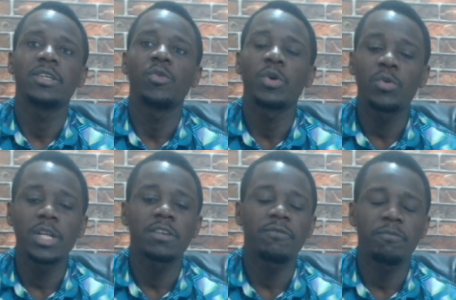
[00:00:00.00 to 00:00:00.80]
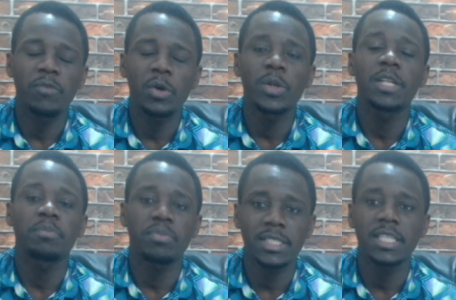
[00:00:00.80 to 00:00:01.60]
we
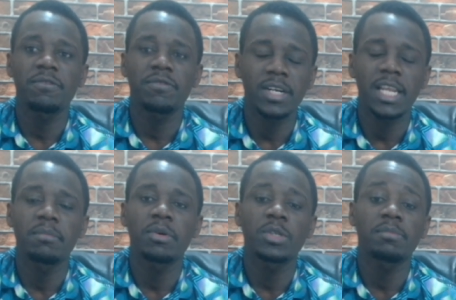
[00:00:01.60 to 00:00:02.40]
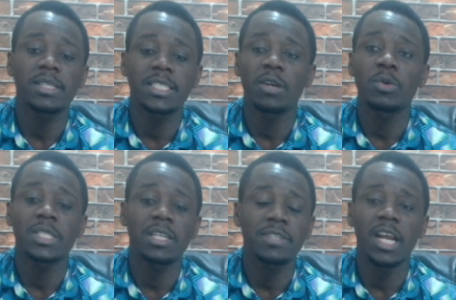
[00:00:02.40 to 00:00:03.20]
couldn't press at the front line because Martial was
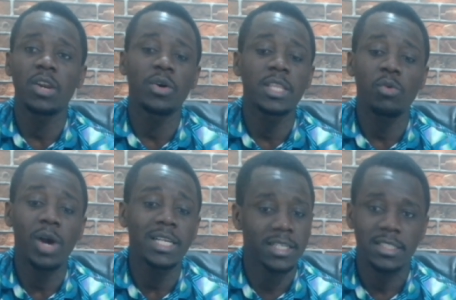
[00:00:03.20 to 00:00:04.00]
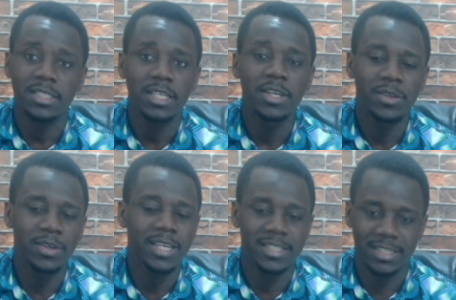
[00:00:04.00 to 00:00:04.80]
left alone in the wilderness. You
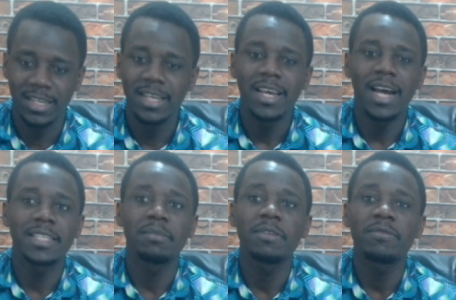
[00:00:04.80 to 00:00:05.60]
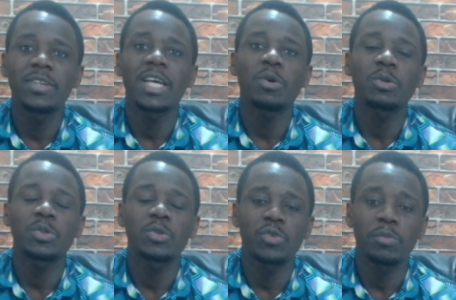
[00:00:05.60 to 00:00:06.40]
get? And the midfield had
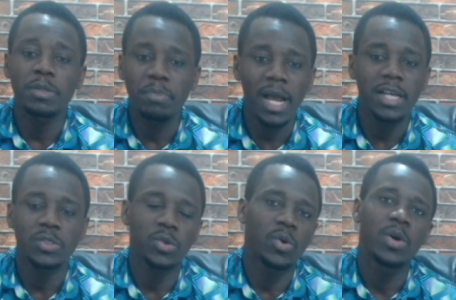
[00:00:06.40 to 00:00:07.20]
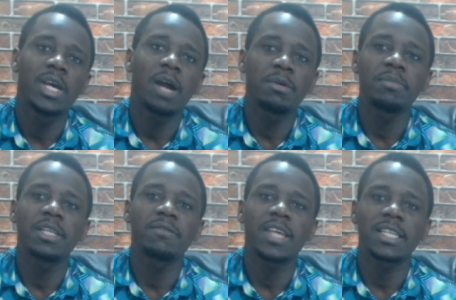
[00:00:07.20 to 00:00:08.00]
also dropped back. So I really
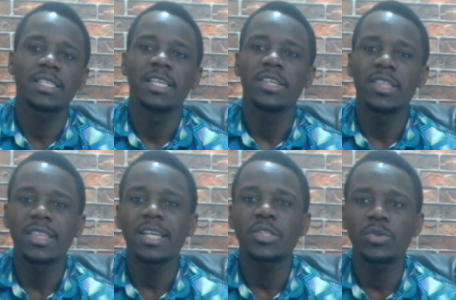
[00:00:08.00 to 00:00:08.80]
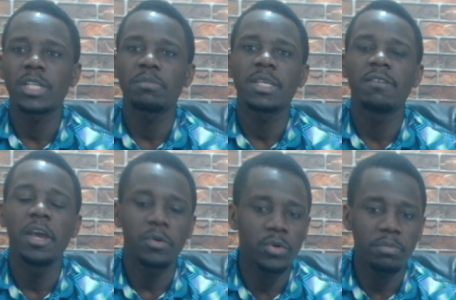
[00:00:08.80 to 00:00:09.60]
believe that that shouldn't be a
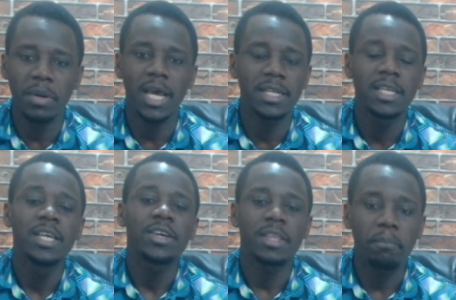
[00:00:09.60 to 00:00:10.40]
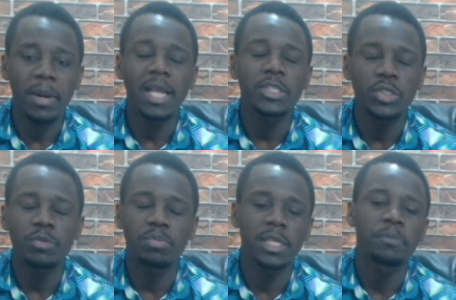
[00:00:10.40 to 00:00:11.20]
very good plan. The plan
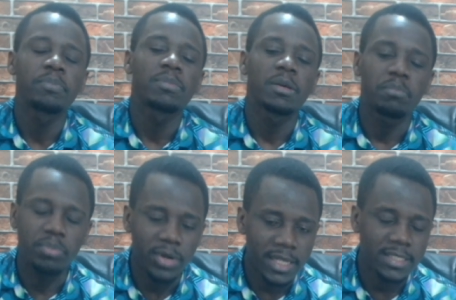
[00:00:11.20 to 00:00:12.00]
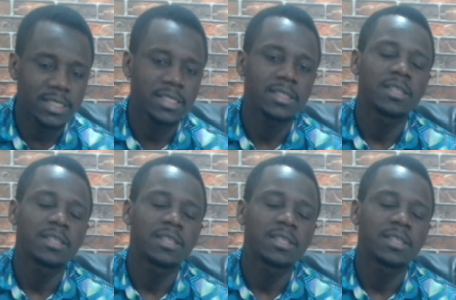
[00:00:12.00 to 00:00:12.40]
should be press,